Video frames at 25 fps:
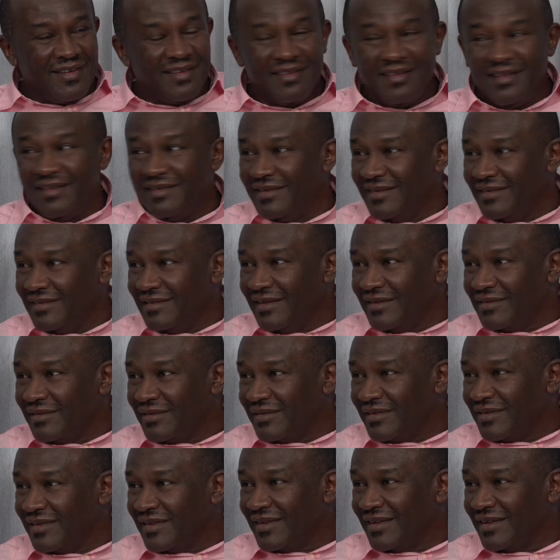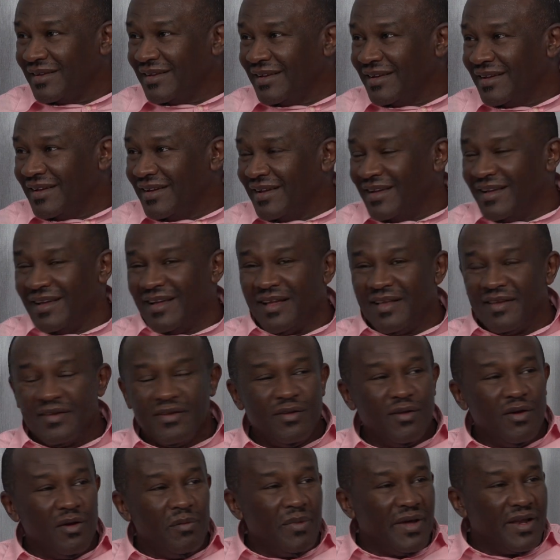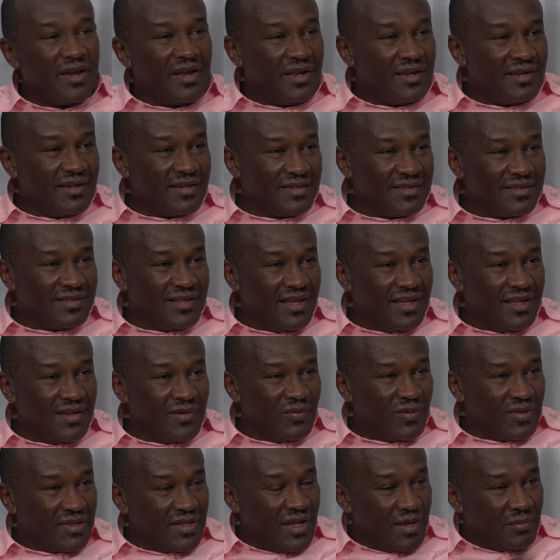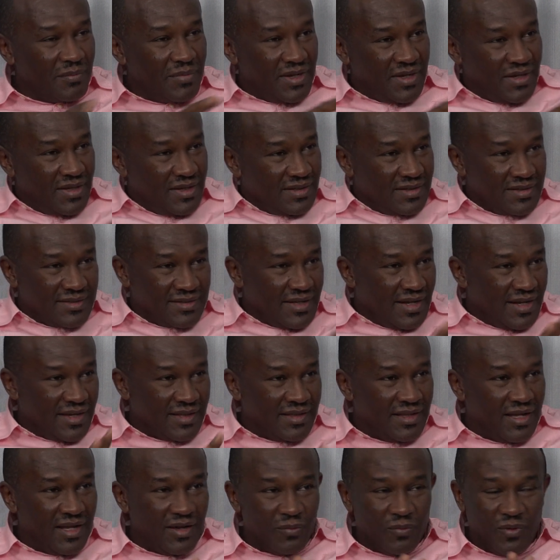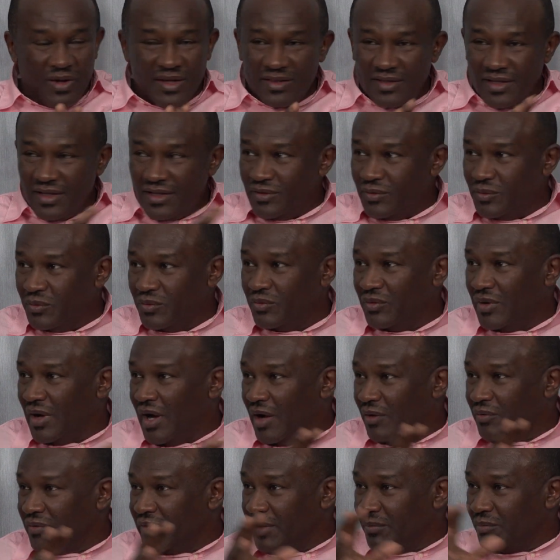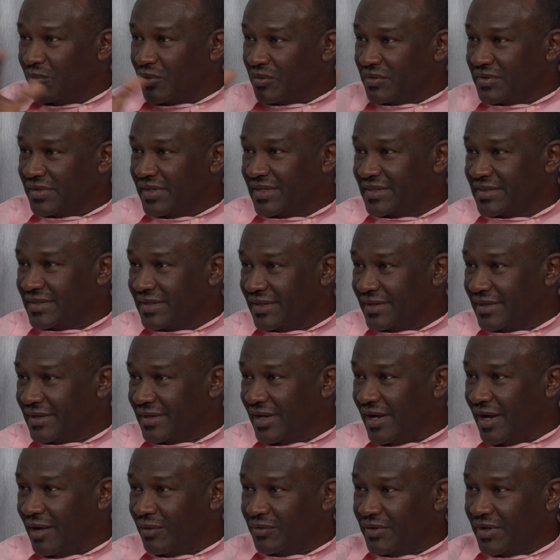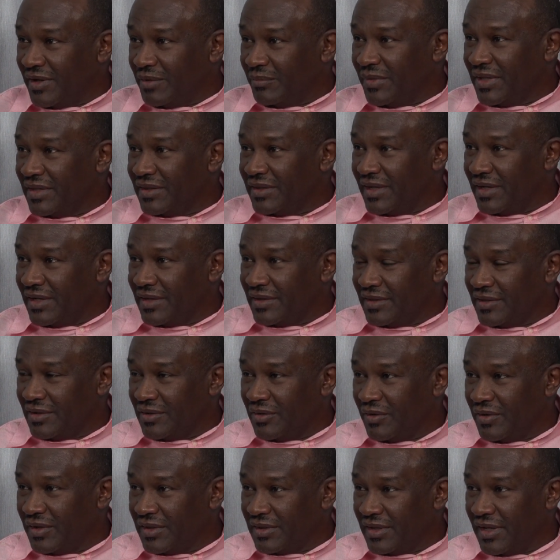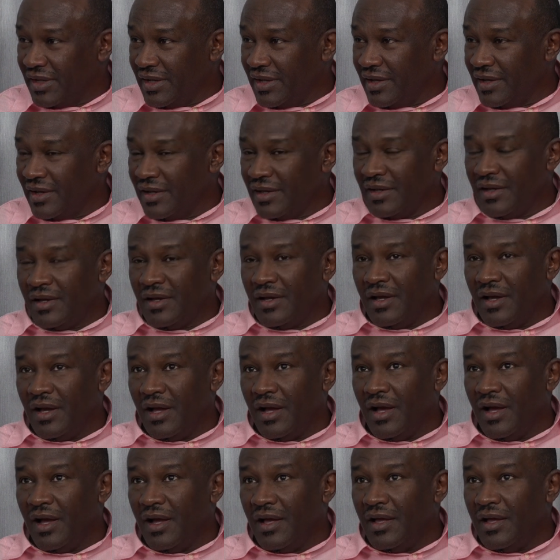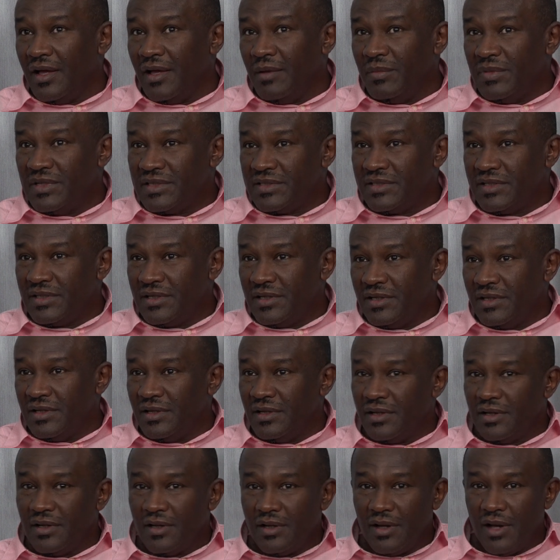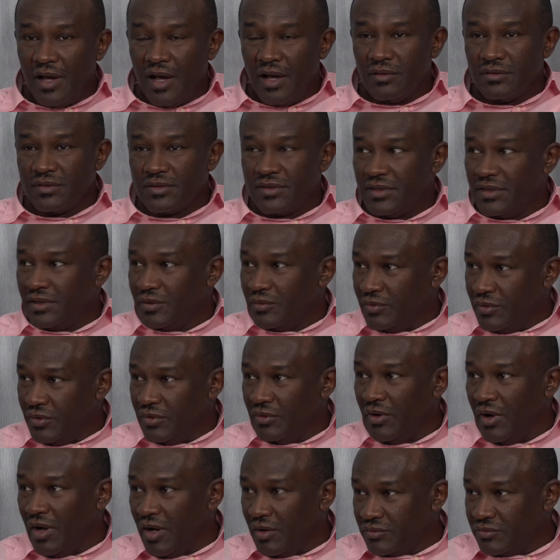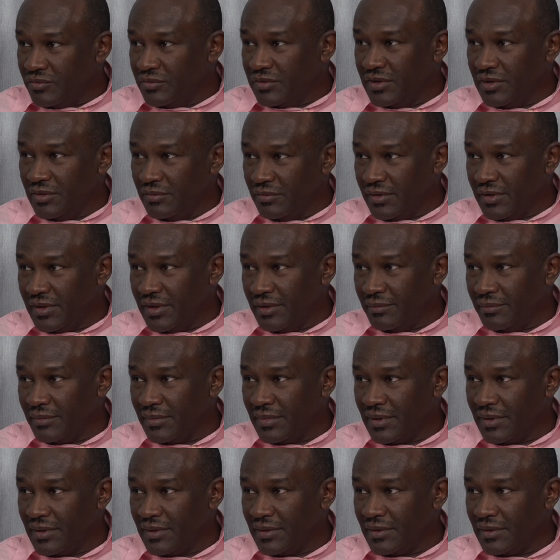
This is the truth. Nobody understands what's happening inside there, what they do, how they're processing, how their mentality going there. MSD housing, we know how to deal with them.